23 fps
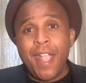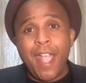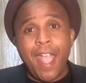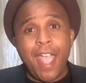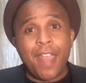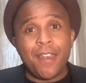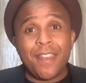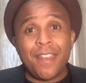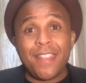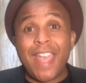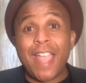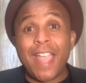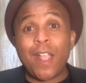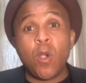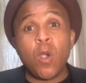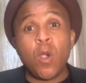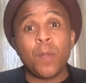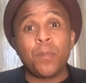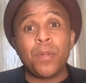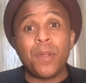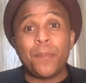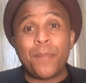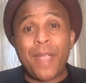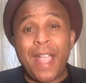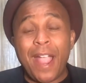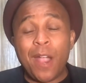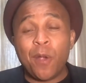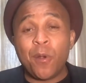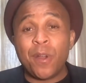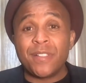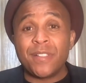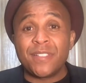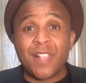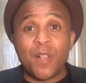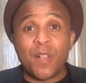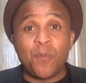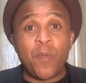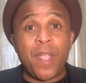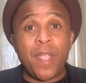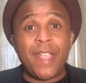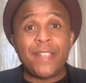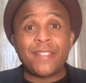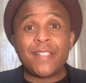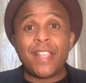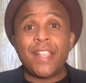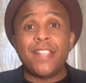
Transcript: and that corporate power, in some ways,